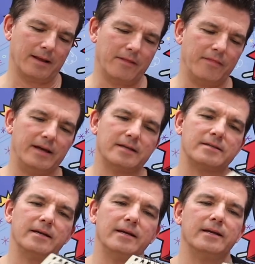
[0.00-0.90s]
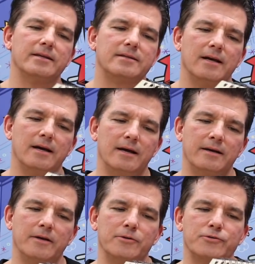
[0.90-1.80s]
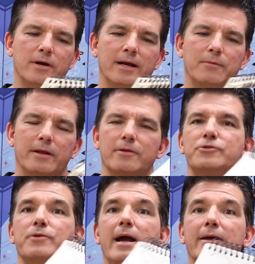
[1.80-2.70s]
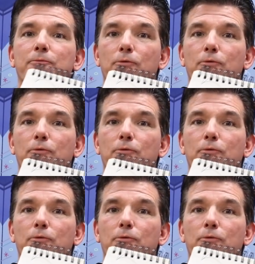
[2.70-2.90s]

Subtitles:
This is another drawing of one of those dragon